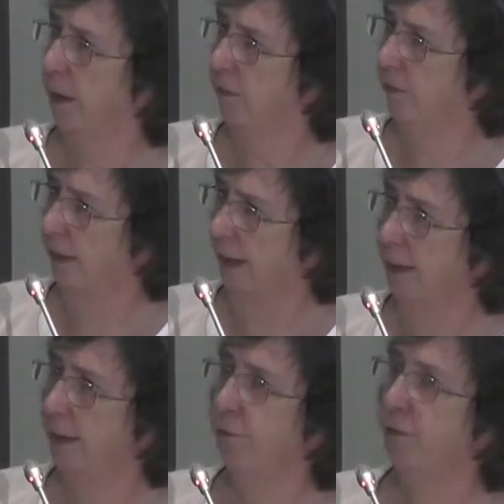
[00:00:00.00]

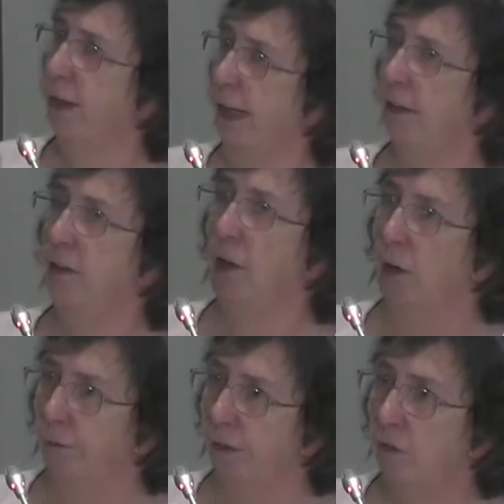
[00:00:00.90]
Standing for elected
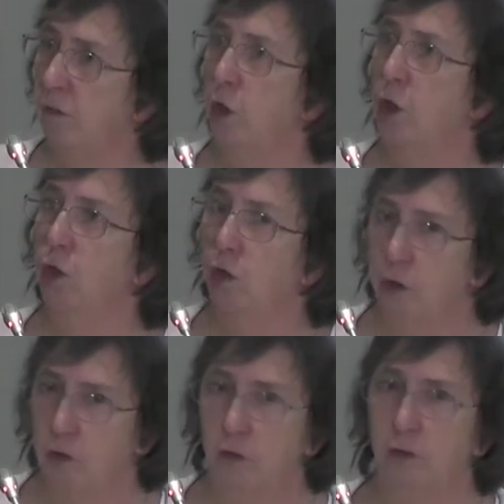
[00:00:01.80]
office
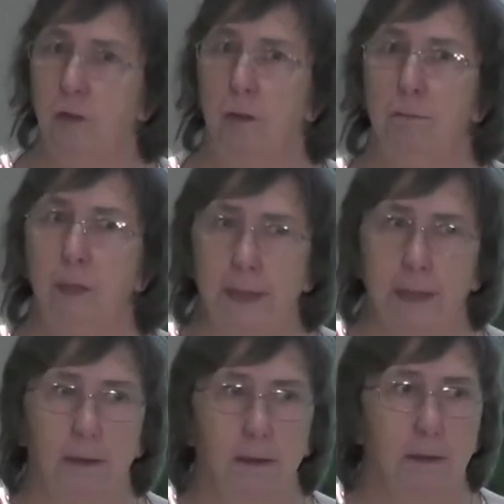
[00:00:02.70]
costs
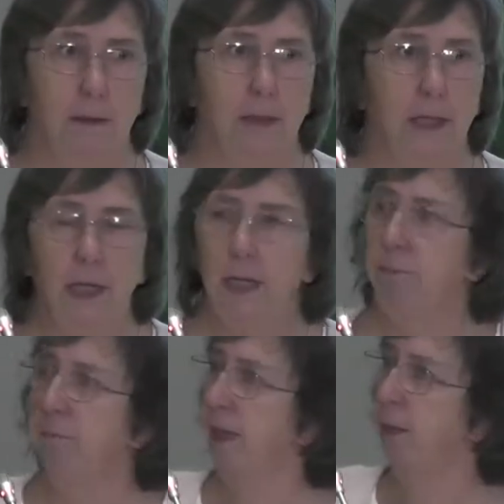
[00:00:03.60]
money.
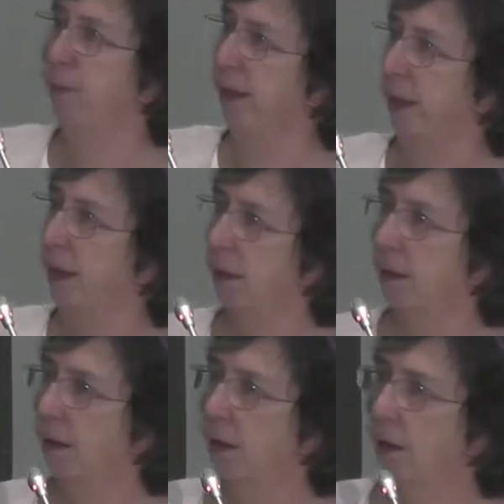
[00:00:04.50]
It may be
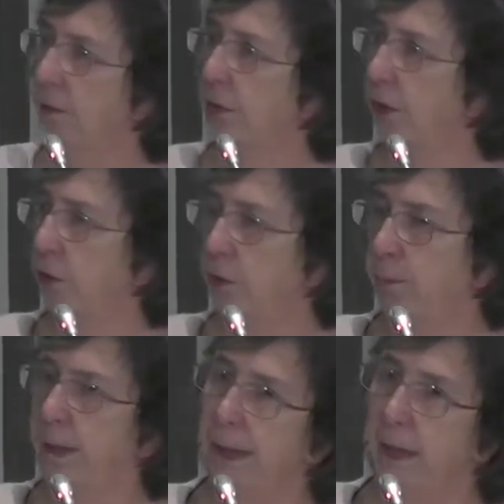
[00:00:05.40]
that you
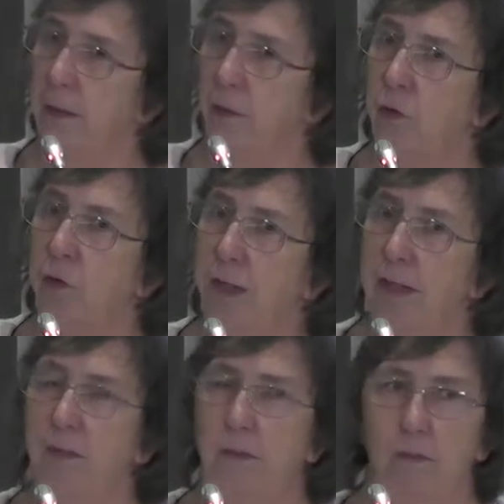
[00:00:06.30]
pay your
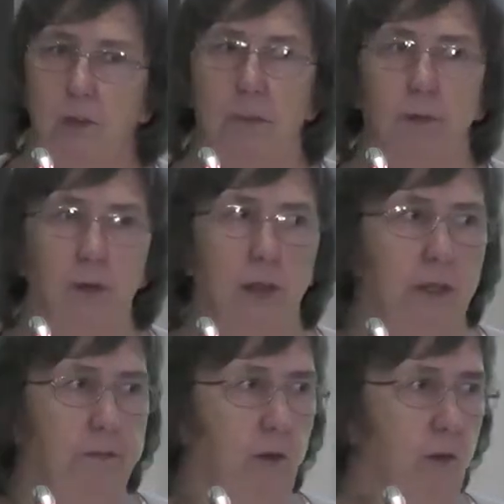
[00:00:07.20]
relative to come and look
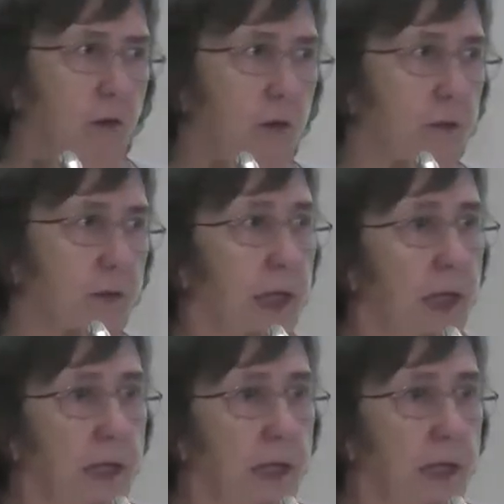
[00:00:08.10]
after your children.